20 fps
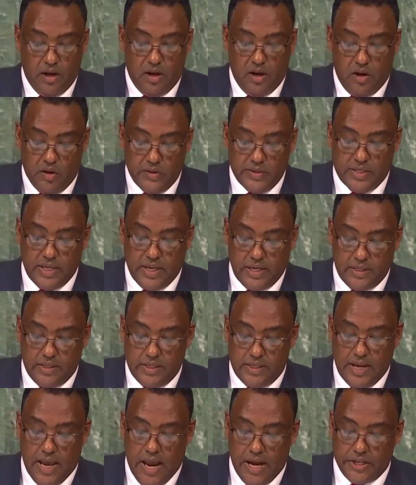
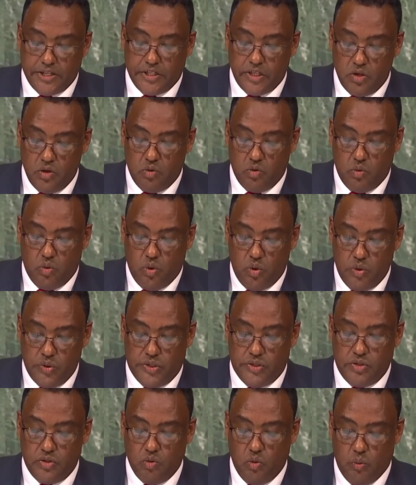concerted action
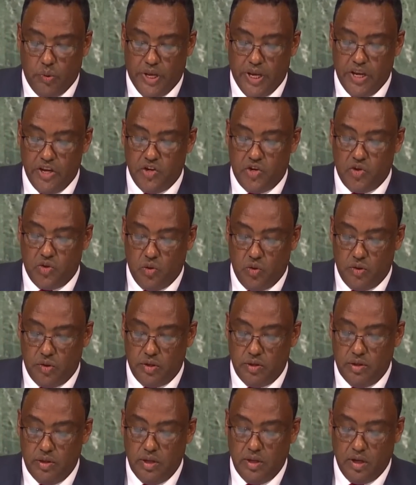could we
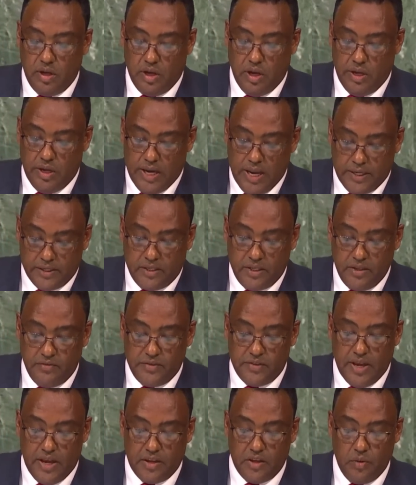ensure collective
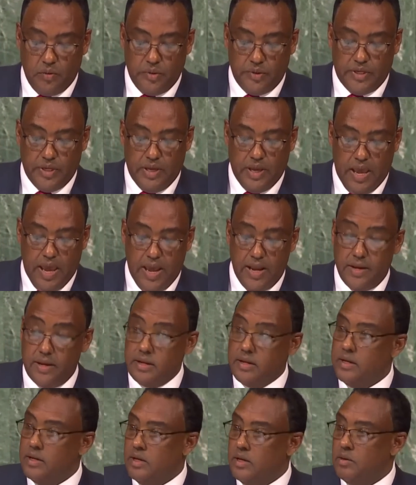security and
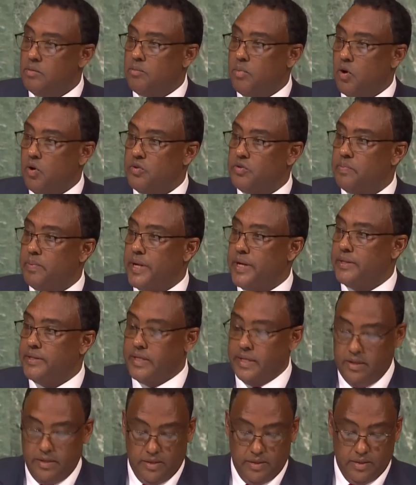
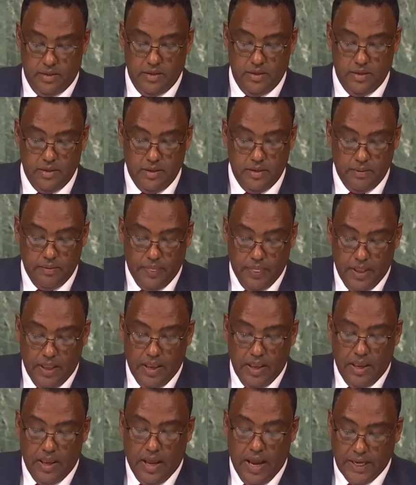prosperity.
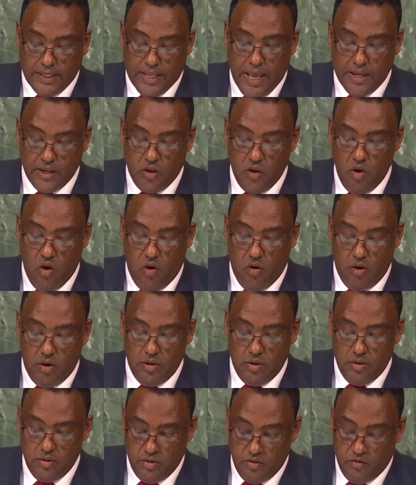I thank you
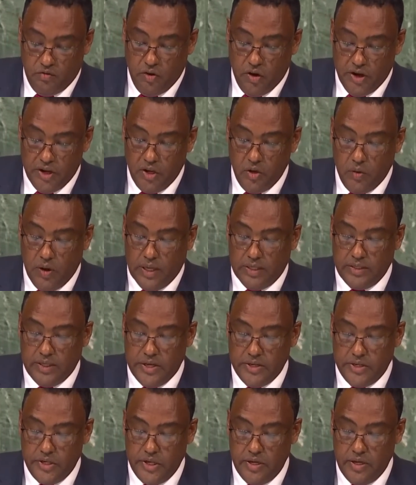all for your
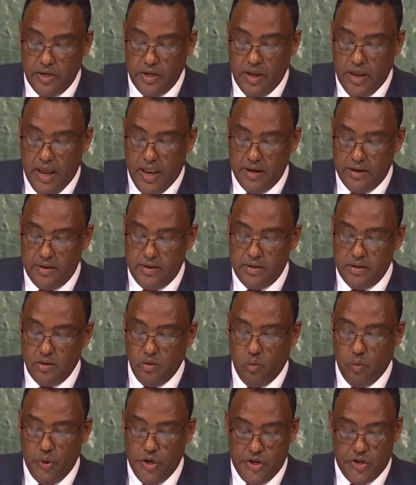attention and
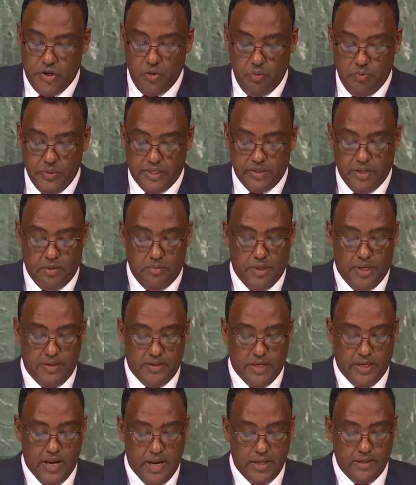wish you, Mr.
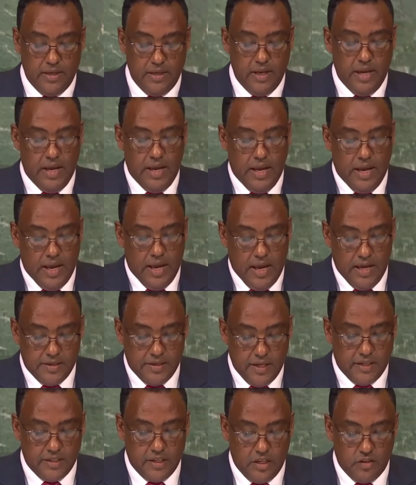President, a
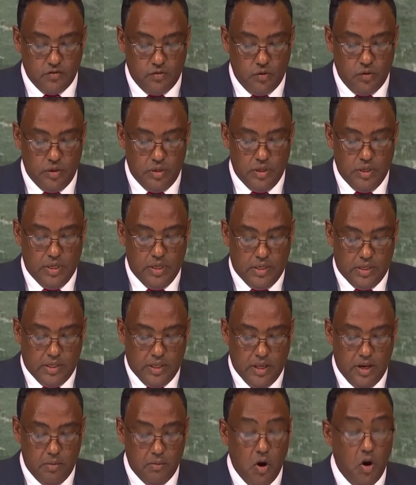successful
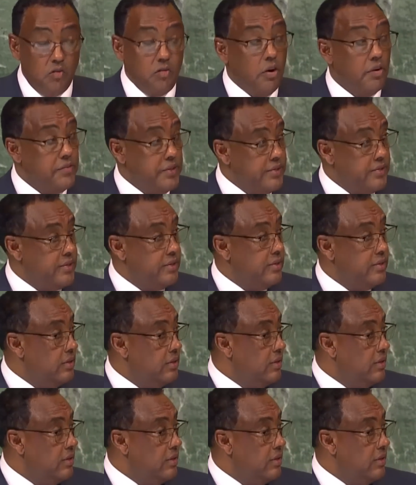term of office.